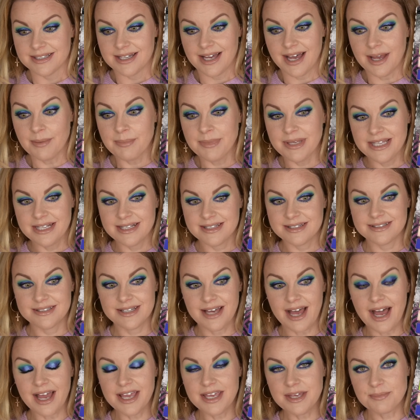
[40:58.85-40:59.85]
I mean,
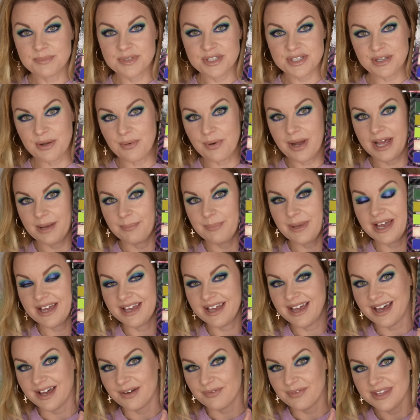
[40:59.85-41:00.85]
I am so happy I
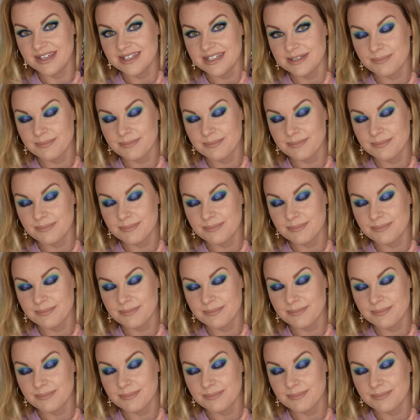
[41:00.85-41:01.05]
have this